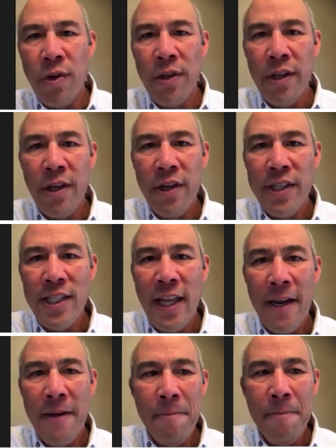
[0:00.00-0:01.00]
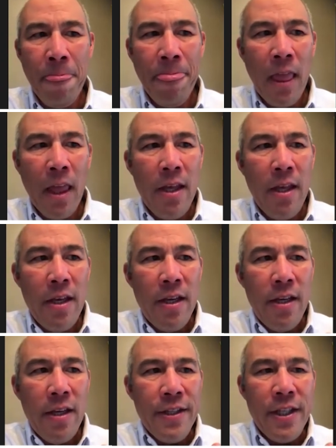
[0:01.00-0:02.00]
earlier, is that
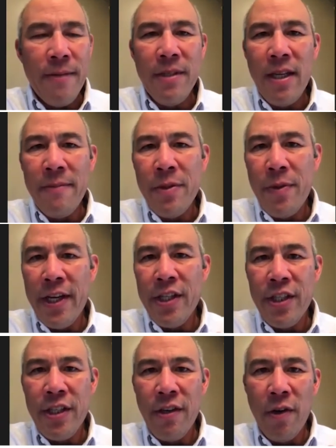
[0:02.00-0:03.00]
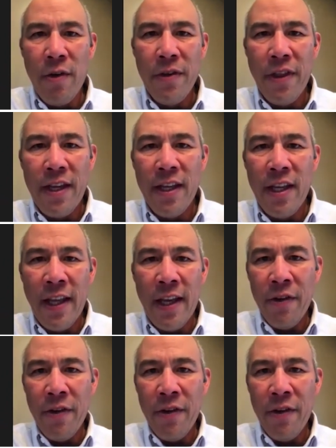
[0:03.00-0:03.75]
sometimes we actually are all thinking that,